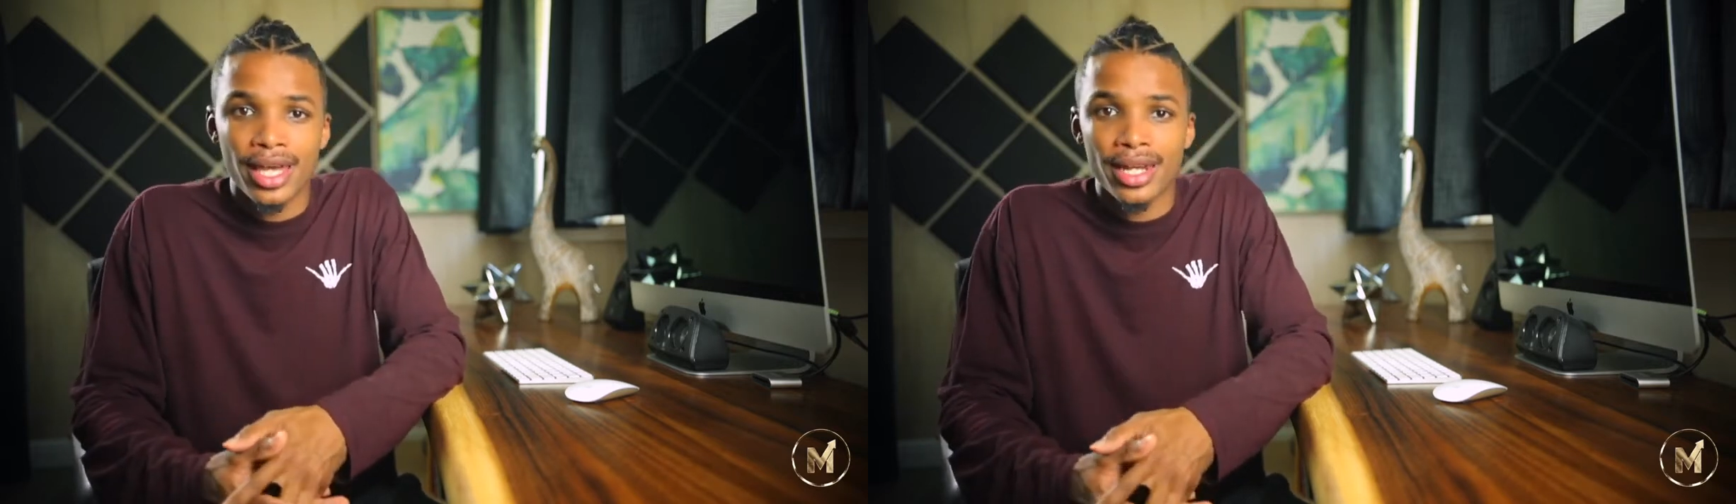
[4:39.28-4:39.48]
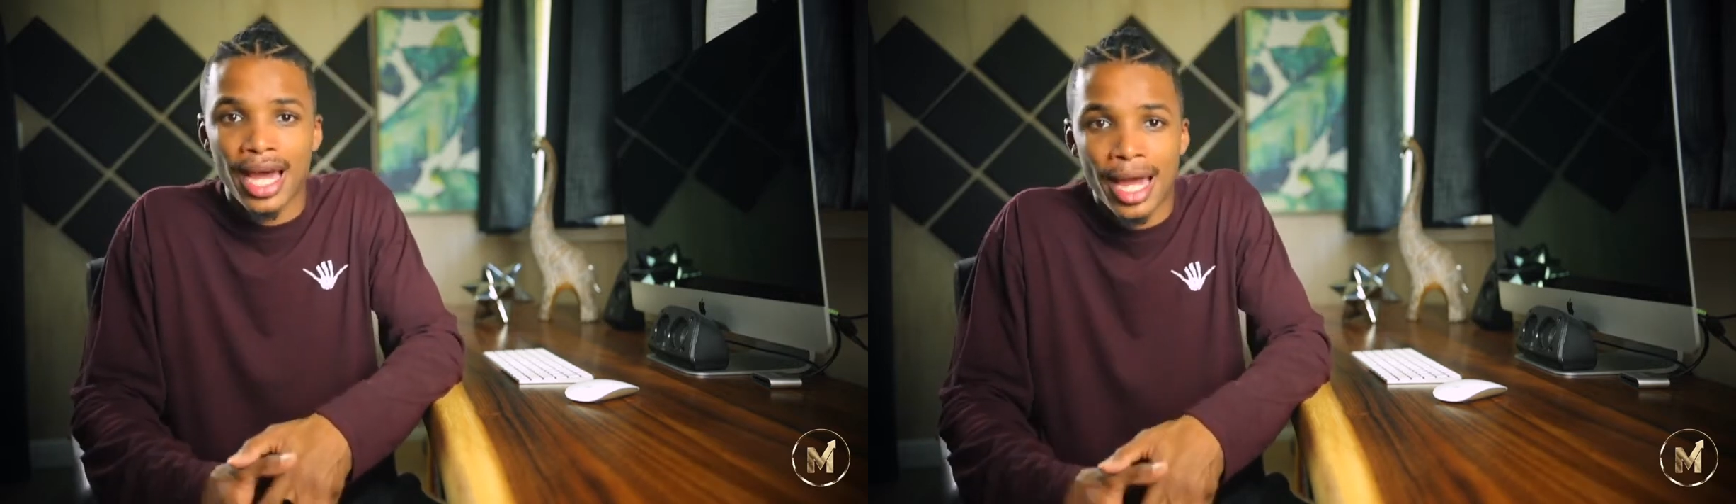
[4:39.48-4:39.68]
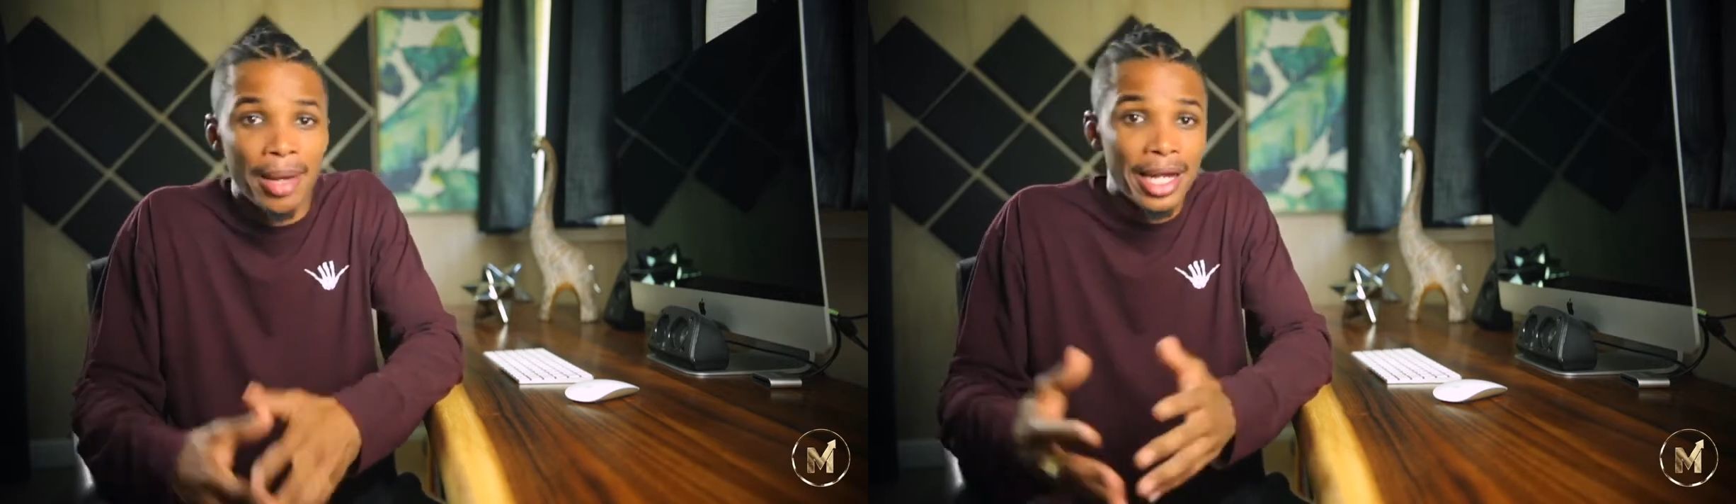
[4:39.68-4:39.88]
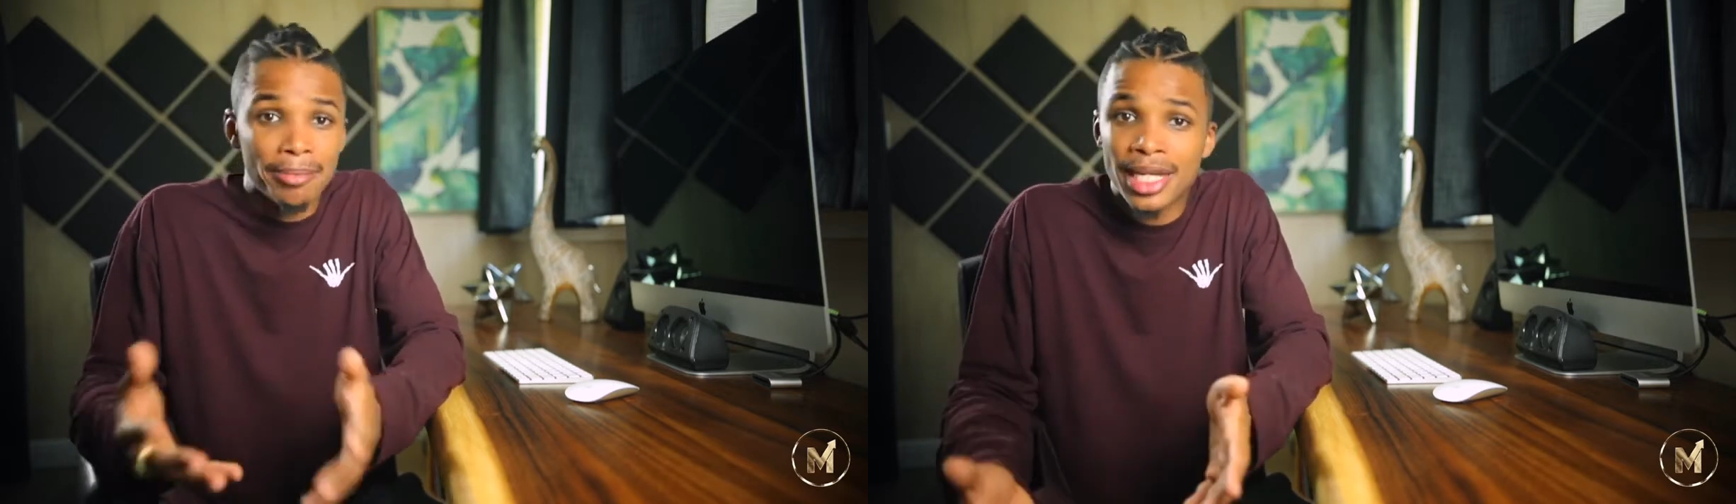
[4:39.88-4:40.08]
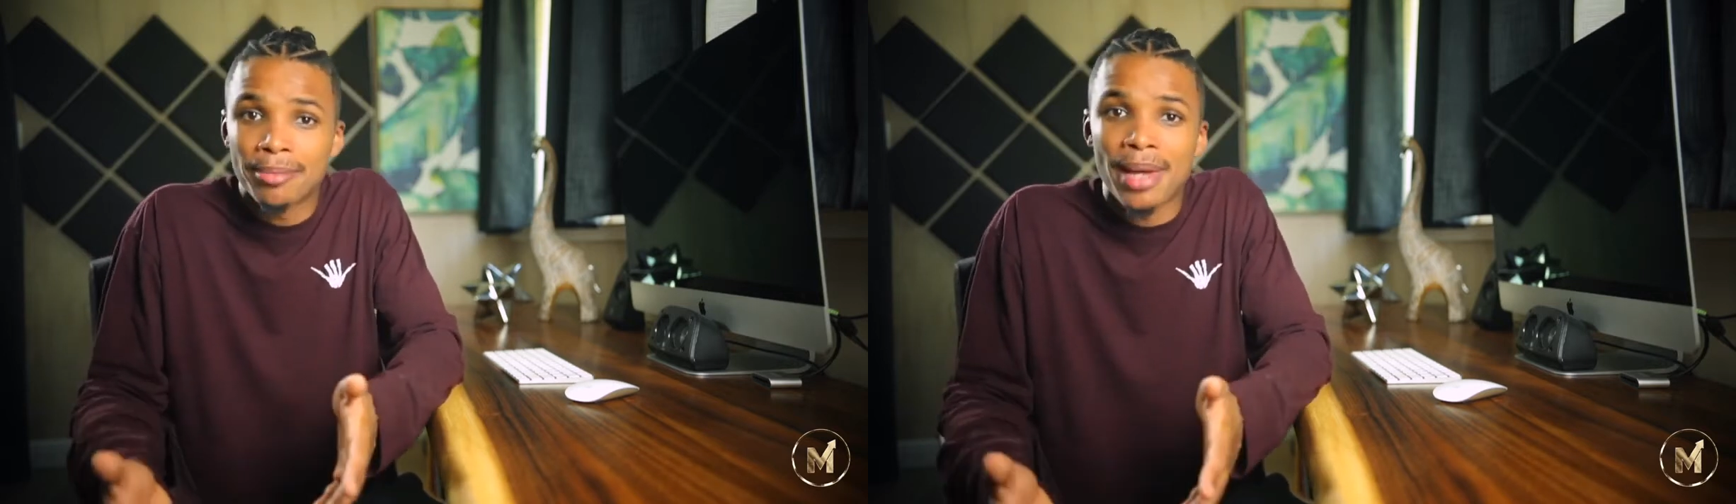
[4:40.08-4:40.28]
then I
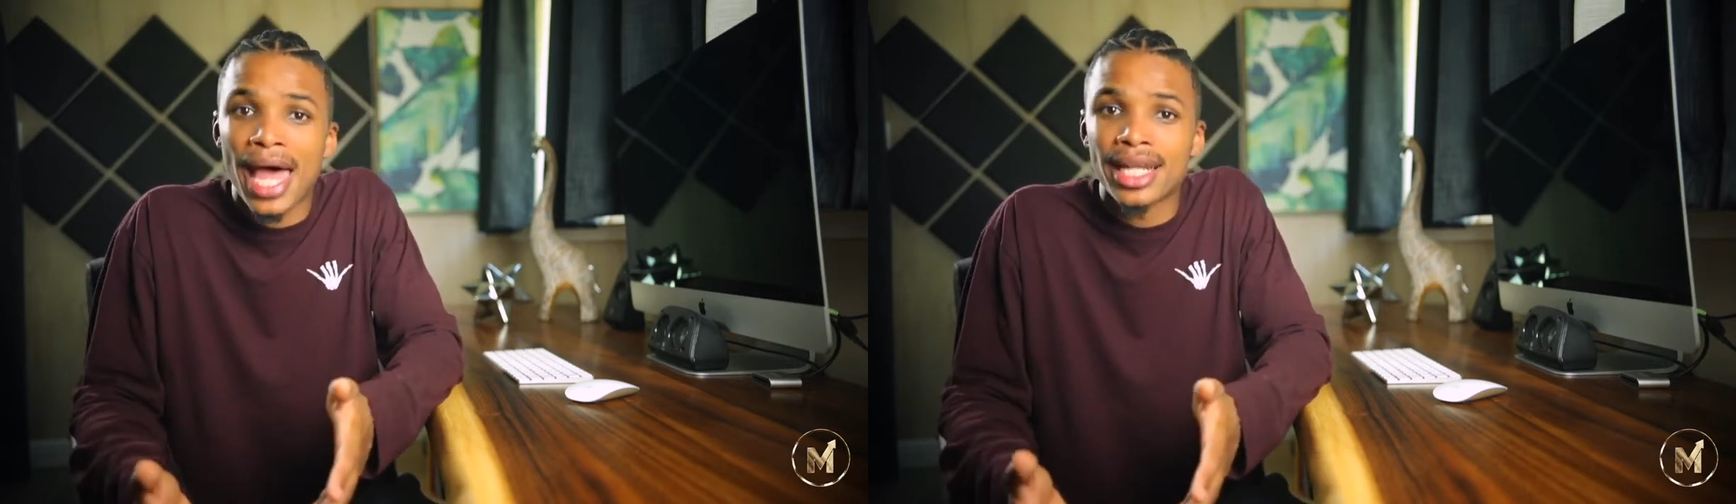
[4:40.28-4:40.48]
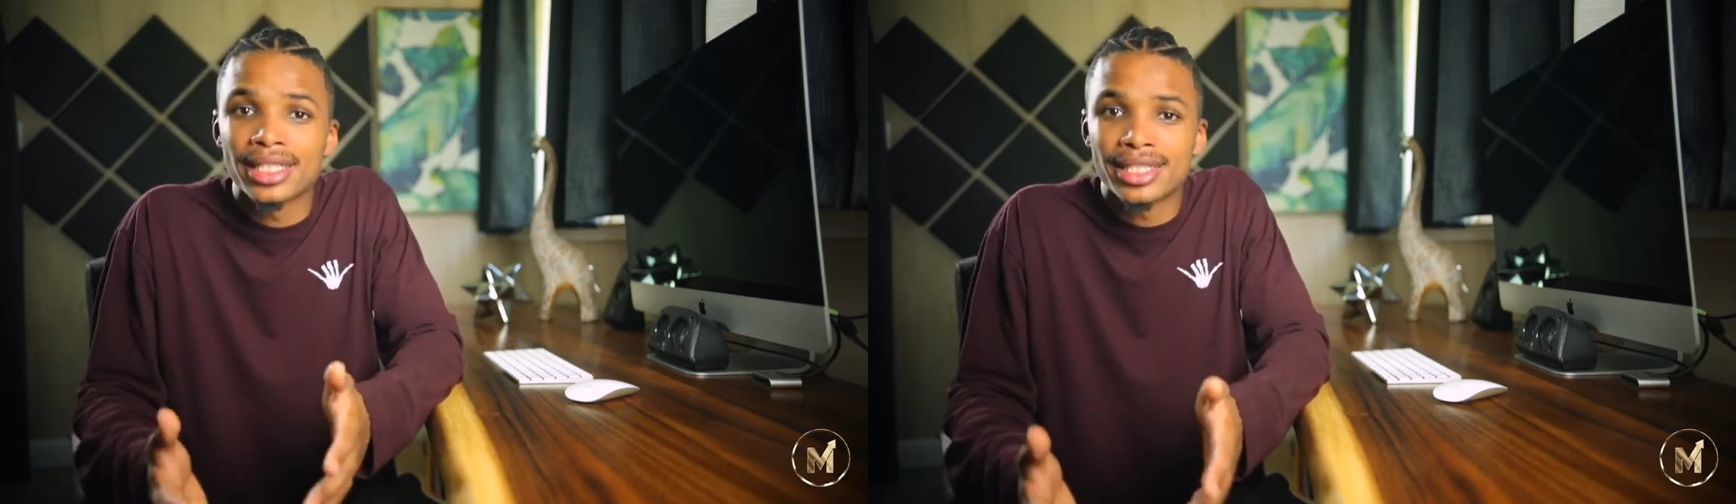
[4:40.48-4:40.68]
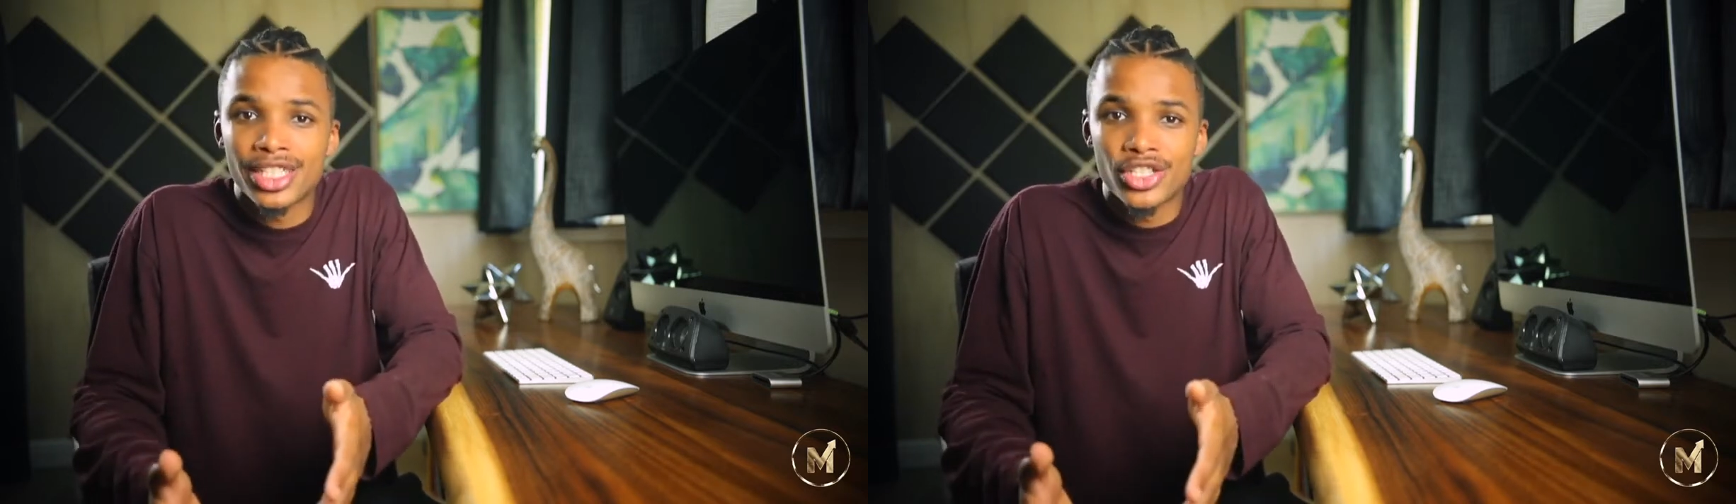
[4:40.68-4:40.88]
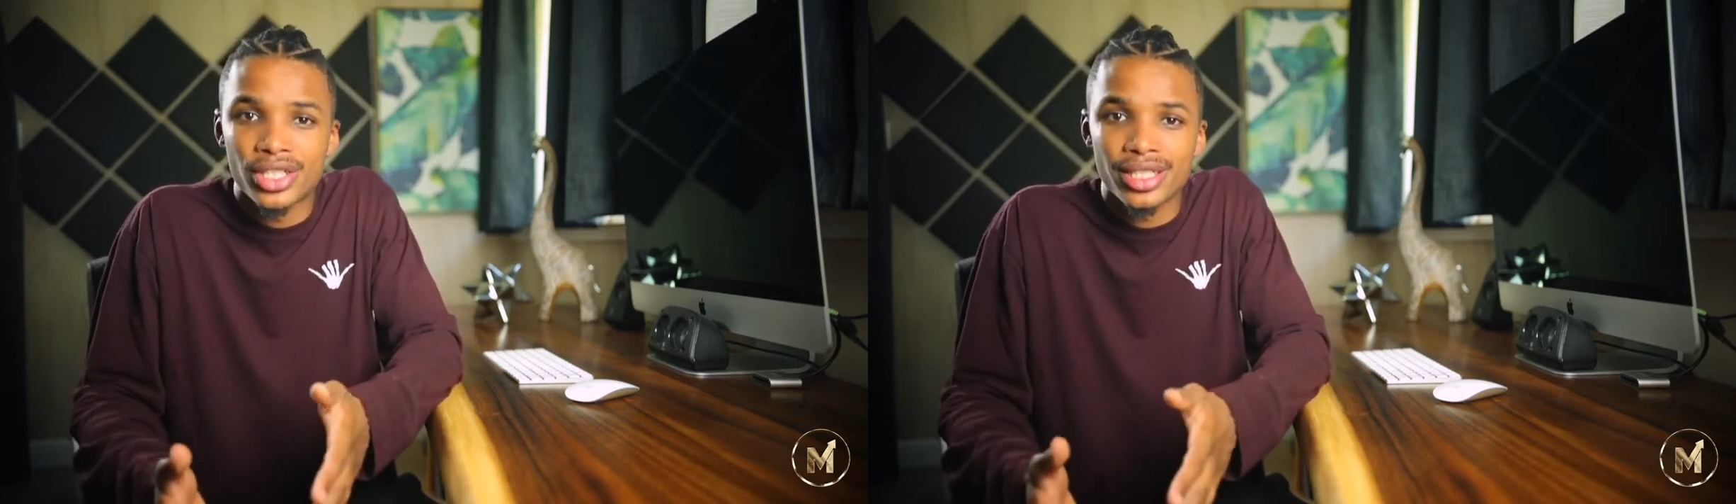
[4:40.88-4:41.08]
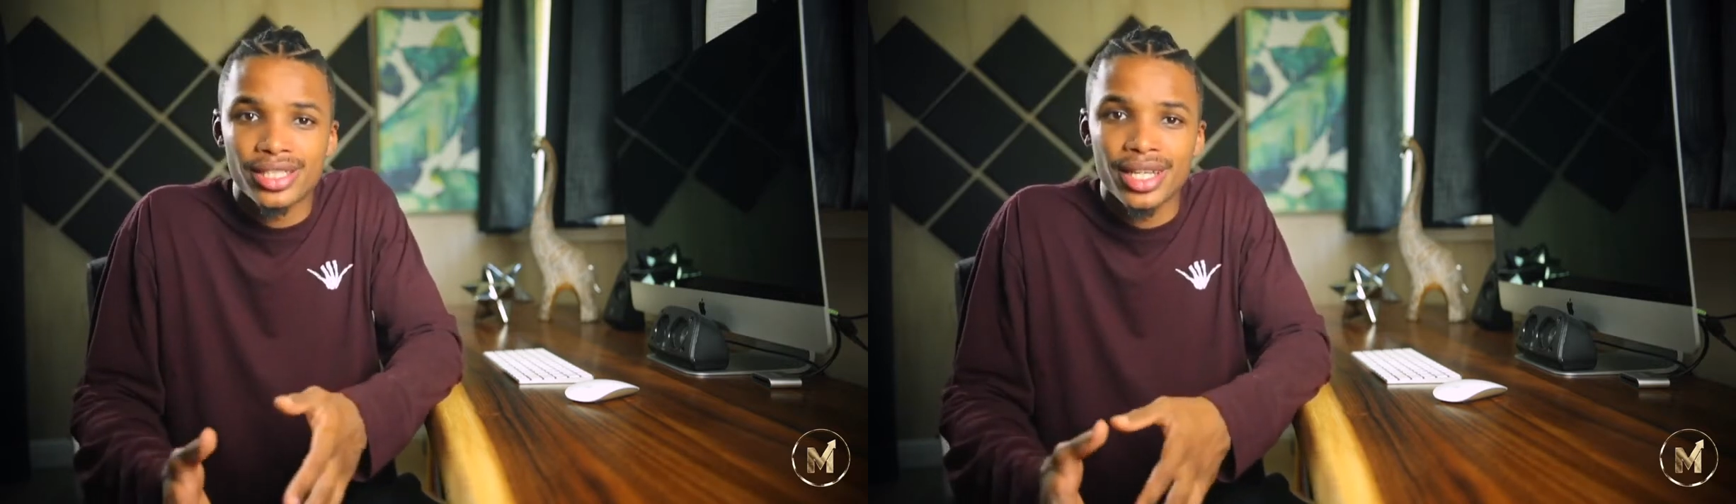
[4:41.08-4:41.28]
might make bad
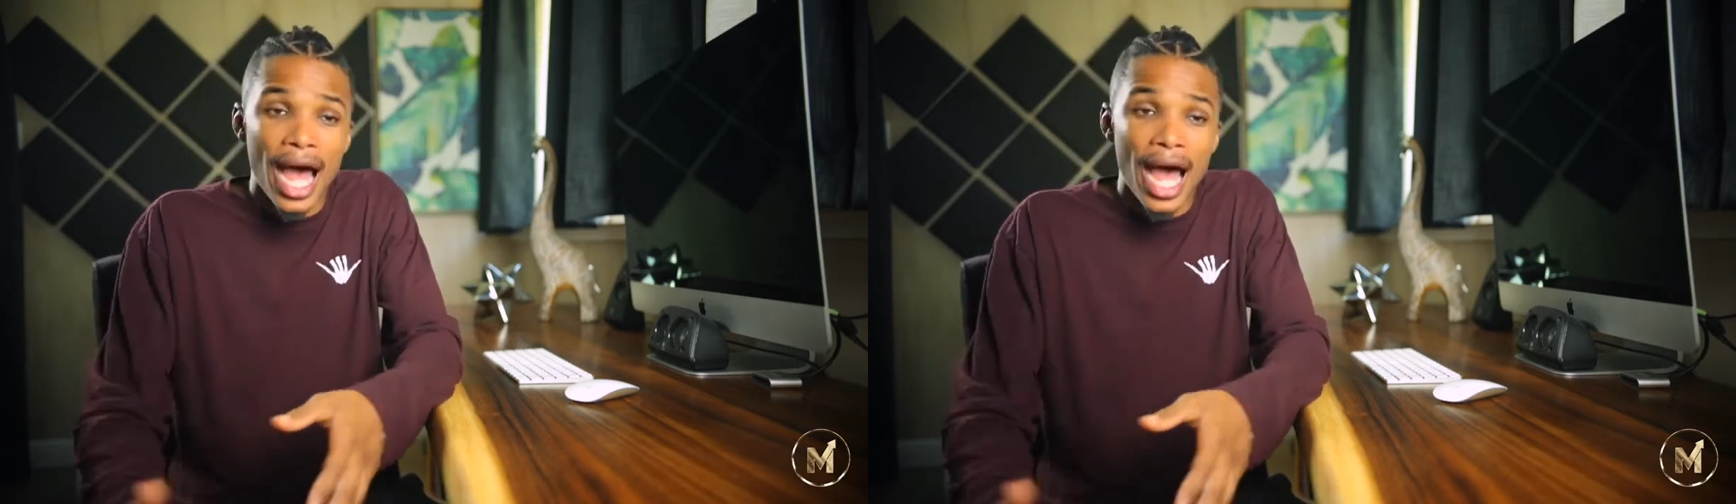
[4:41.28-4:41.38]
decisions.